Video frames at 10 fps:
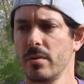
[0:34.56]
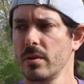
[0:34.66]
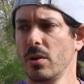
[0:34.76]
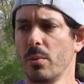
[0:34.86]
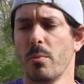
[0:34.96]

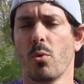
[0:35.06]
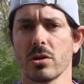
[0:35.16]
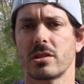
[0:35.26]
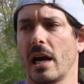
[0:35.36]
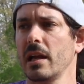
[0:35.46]
A little bit more
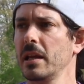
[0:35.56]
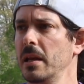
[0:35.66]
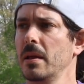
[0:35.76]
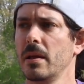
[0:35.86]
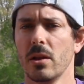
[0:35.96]
silent,
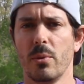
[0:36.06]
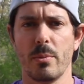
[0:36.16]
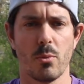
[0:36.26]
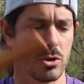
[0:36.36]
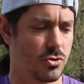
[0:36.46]
a little bit
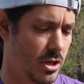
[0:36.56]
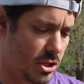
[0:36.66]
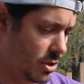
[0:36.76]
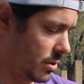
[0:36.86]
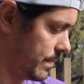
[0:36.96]
more
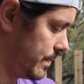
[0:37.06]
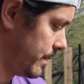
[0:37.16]
traditional.